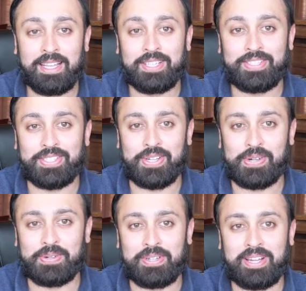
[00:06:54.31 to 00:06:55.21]

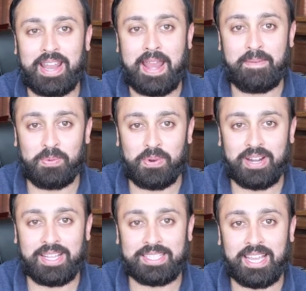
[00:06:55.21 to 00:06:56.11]
So not
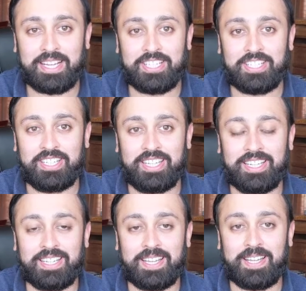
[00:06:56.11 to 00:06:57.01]
everyone is
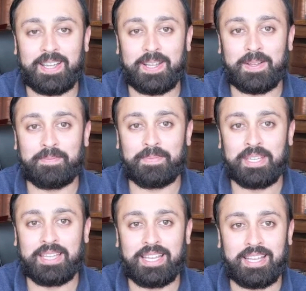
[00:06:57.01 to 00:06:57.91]
actually
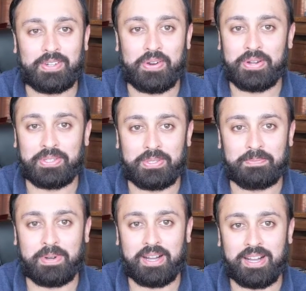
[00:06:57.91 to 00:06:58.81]
going to
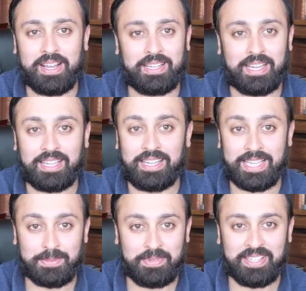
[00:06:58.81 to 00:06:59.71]
buy like a
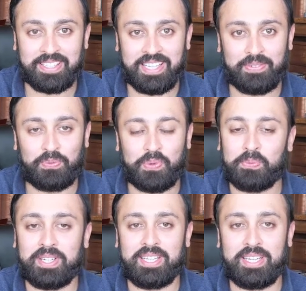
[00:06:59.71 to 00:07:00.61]
last minute gift, what
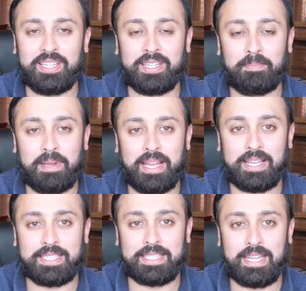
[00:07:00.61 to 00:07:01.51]
we did in the
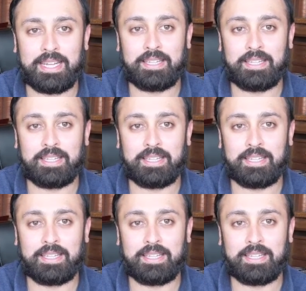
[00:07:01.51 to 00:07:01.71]
past. And it